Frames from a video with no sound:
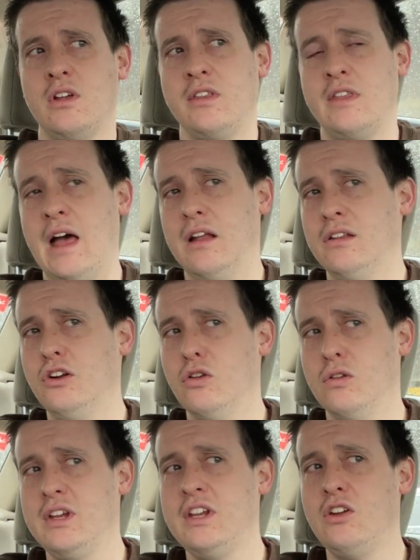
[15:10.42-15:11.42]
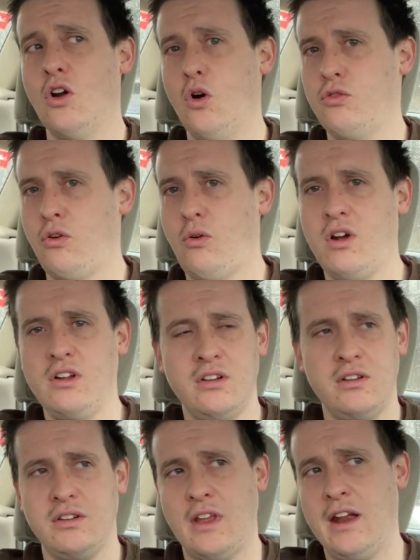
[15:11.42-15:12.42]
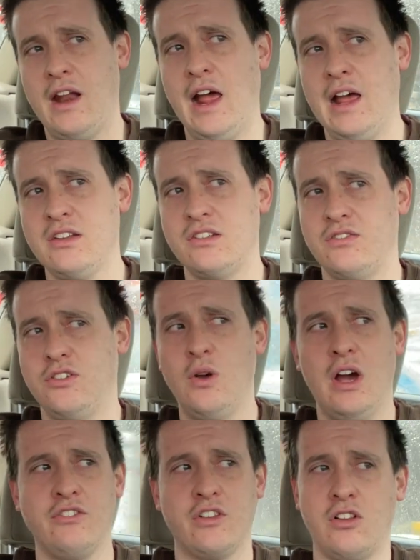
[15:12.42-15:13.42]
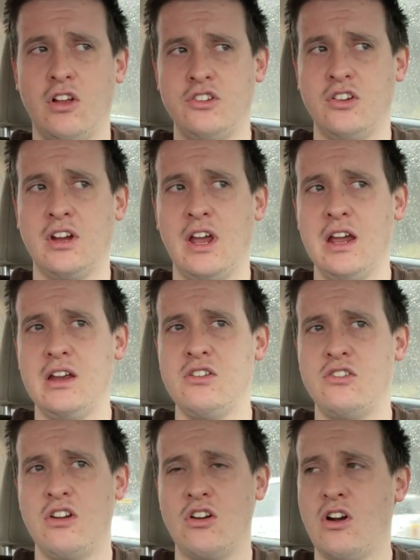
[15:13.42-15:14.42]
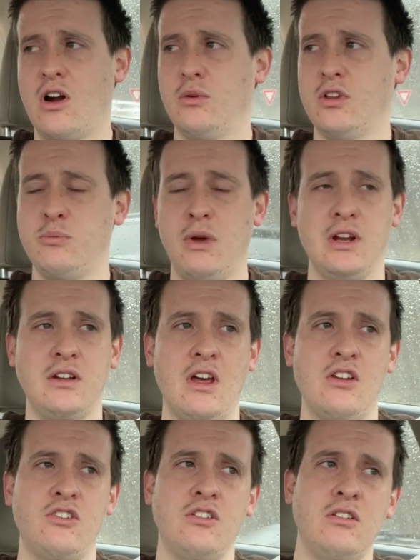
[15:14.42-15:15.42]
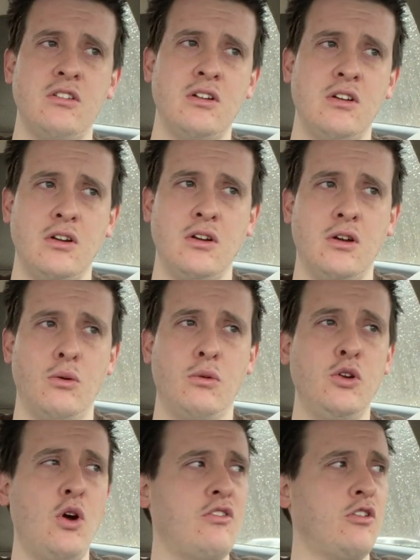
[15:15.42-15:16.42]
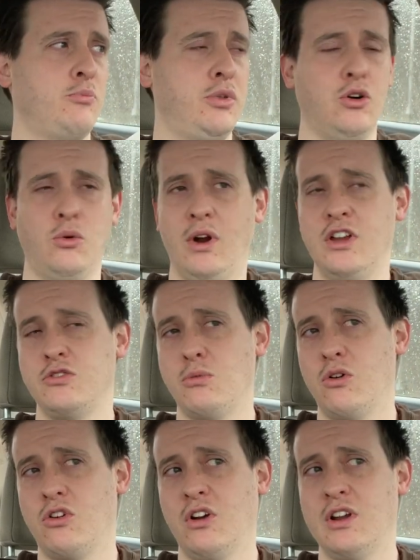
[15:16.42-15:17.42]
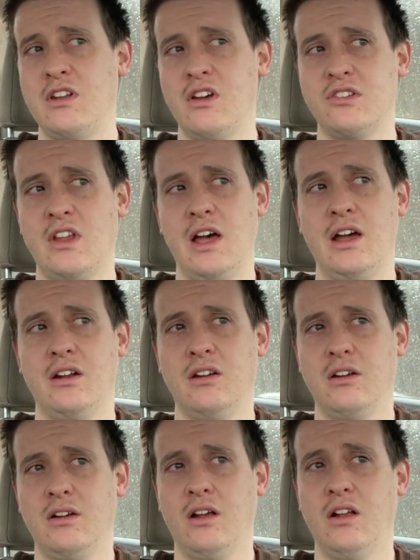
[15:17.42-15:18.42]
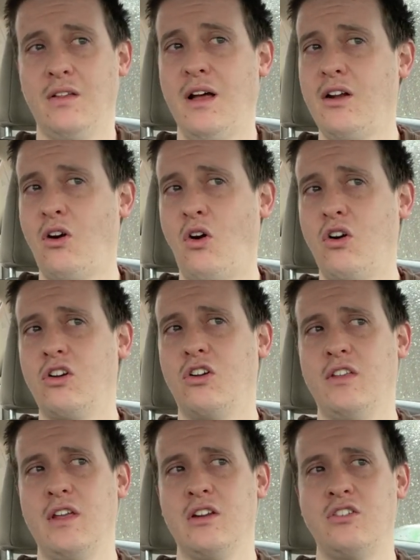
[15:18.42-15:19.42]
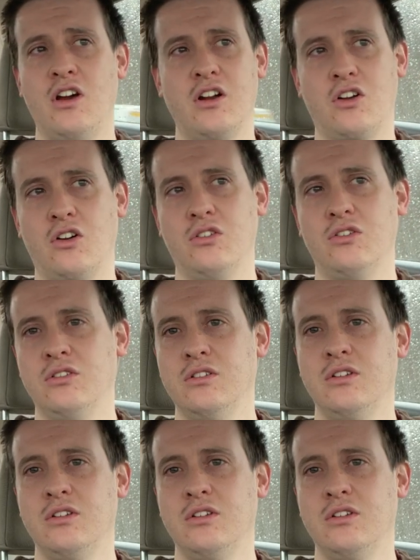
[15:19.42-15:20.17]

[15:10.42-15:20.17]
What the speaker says: That little lean overrun that it has, if you have the clutch engaged and you're not really paying attention, when you have a built race motor, it does that a lot harder than a China girl.